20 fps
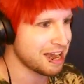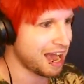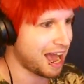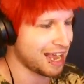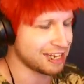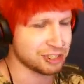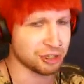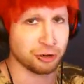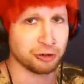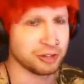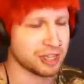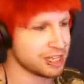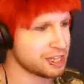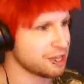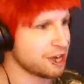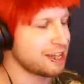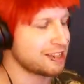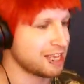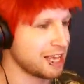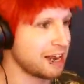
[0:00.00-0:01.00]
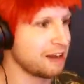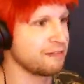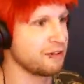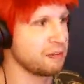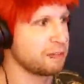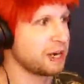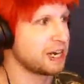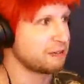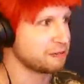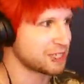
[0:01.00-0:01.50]
I totally thought that
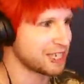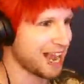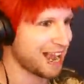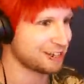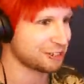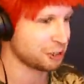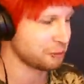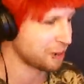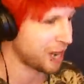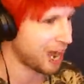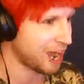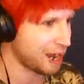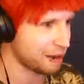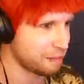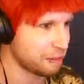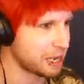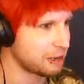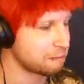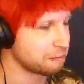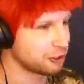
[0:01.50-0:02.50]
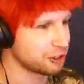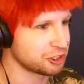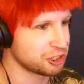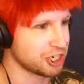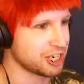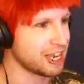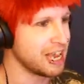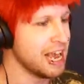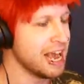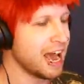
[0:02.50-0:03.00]
everybody was actually behind me and
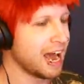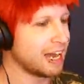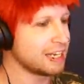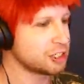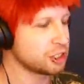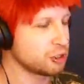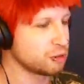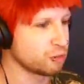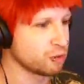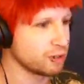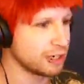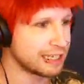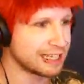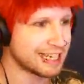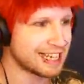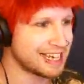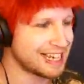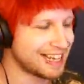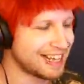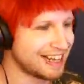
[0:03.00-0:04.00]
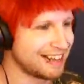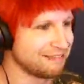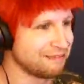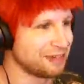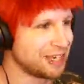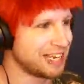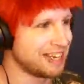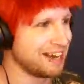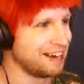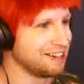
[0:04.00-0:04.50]
pushing. I should really
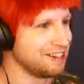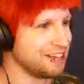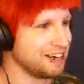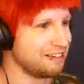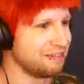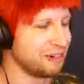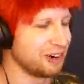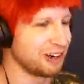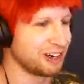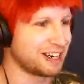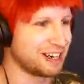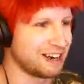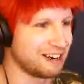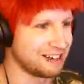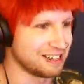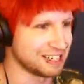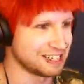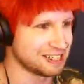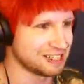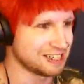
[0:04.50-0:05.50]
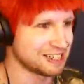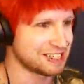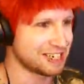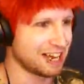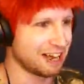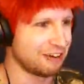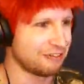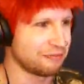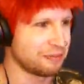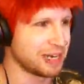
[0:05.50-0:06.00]
be a lot more conscious
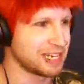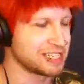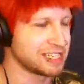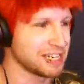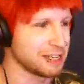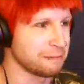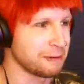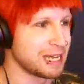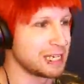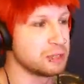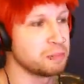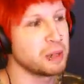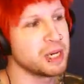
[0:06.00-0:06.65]
of my teammates.